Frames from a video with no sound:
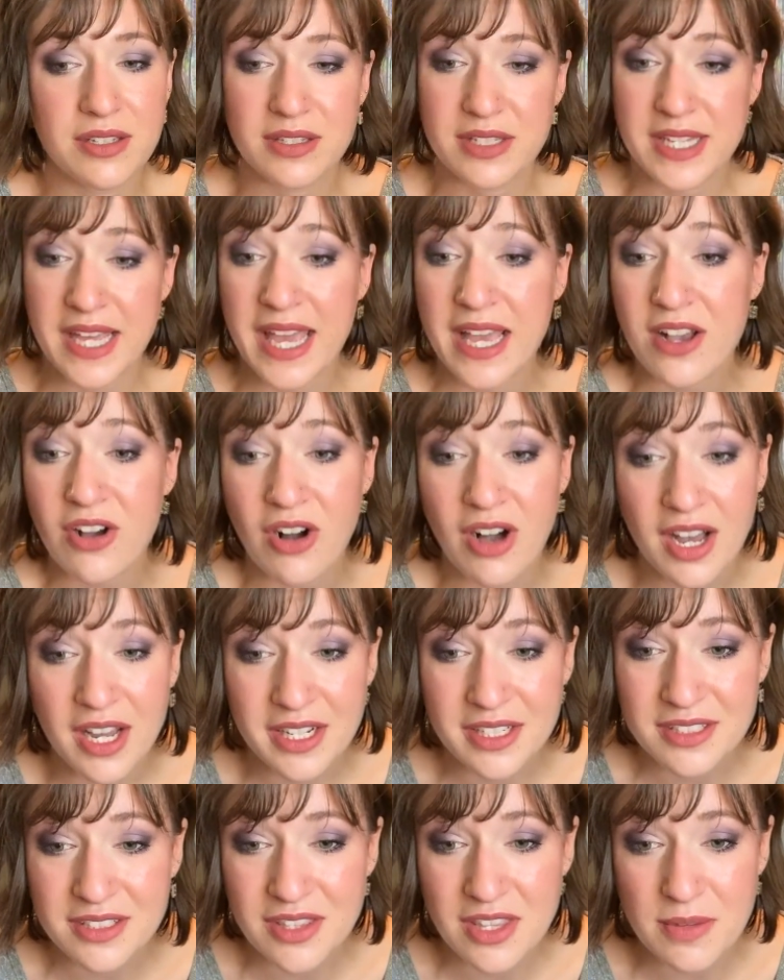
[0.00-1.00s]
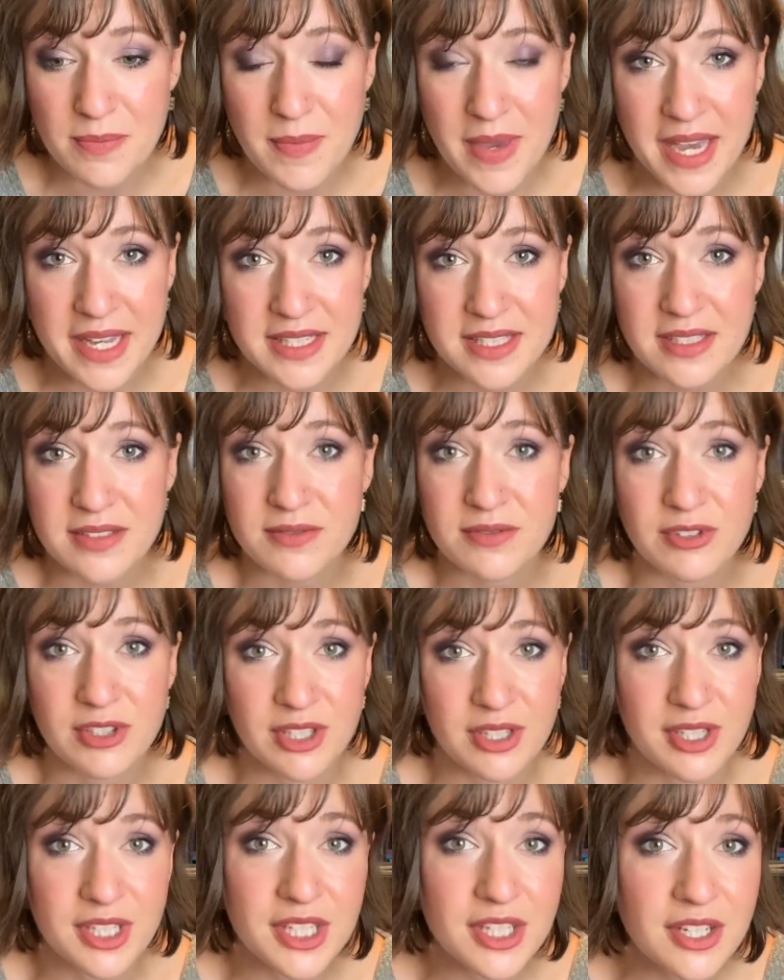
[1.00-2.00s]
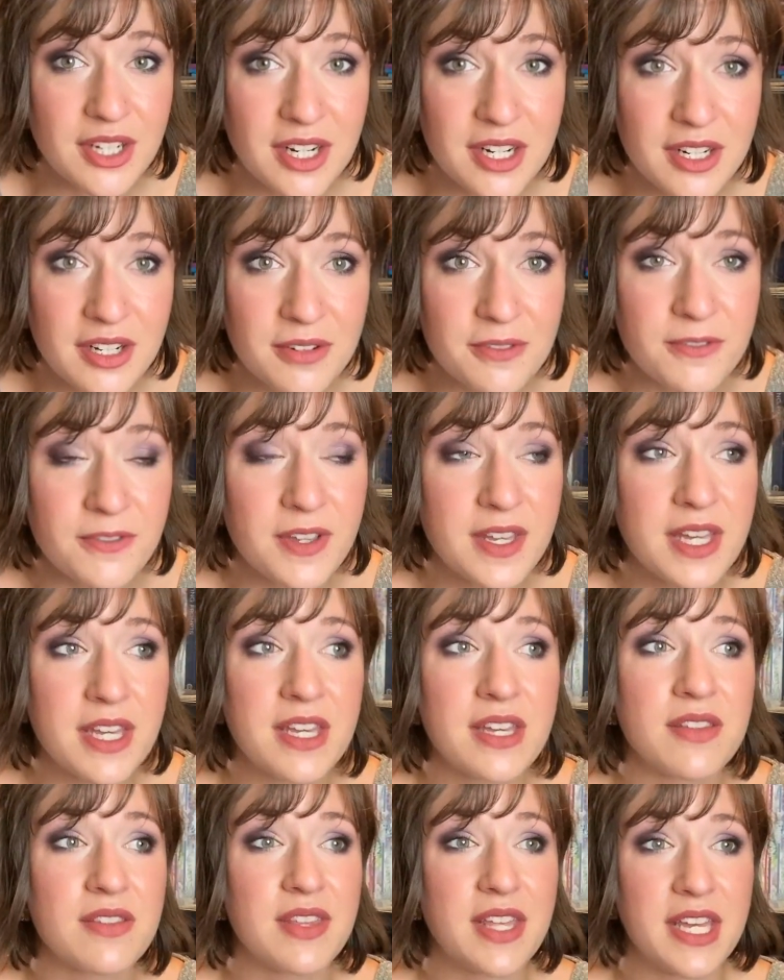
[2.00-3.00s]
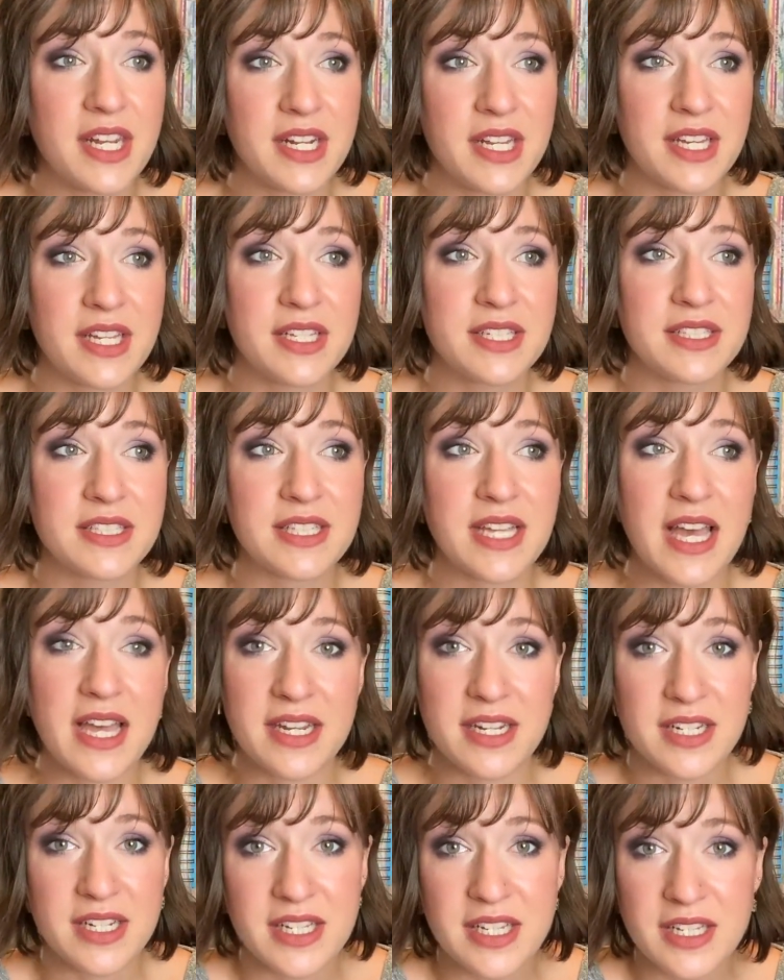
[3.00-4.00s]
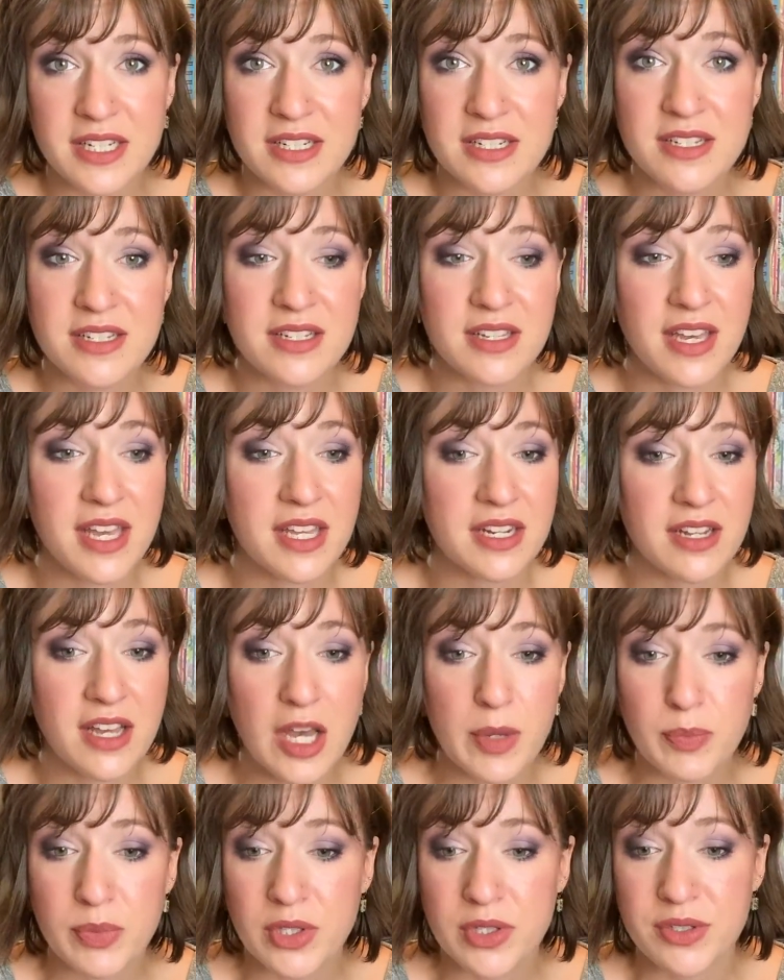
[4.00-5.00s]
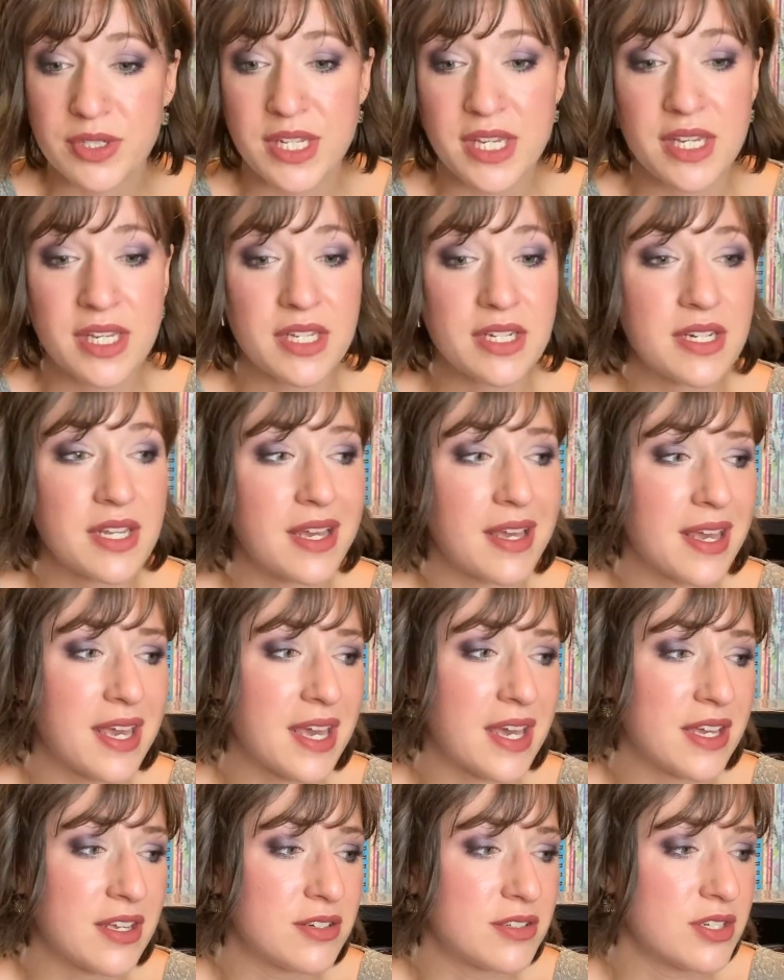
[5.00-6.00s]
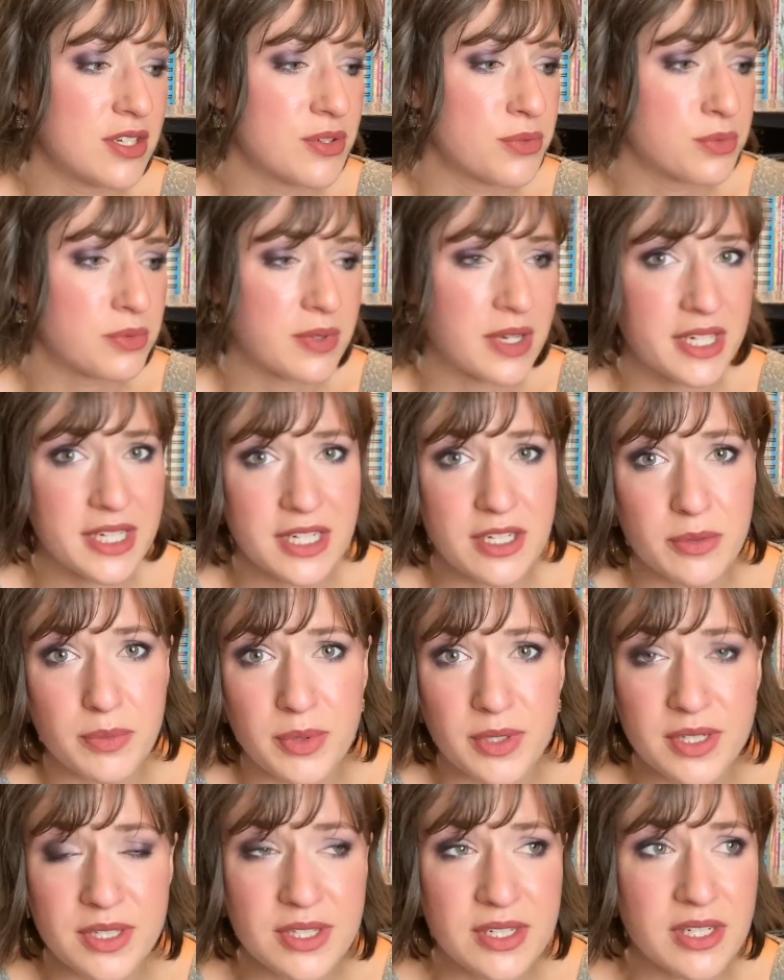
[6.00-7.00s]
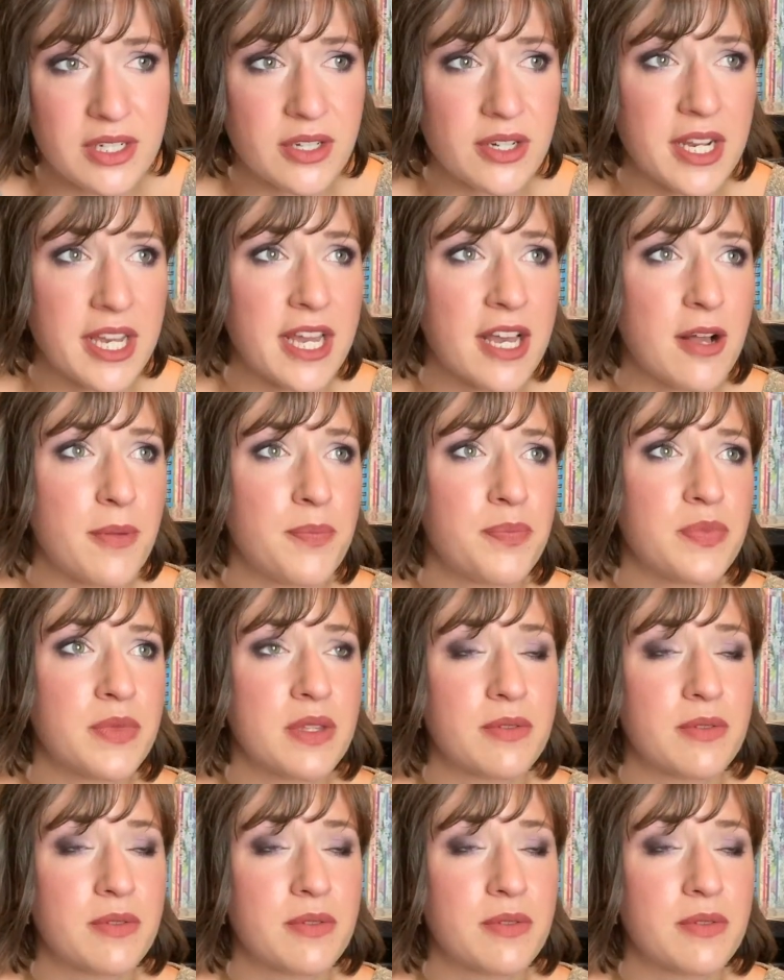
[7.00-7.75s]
take on the massive learning curve that is editing and uploading and running a Bookstagram.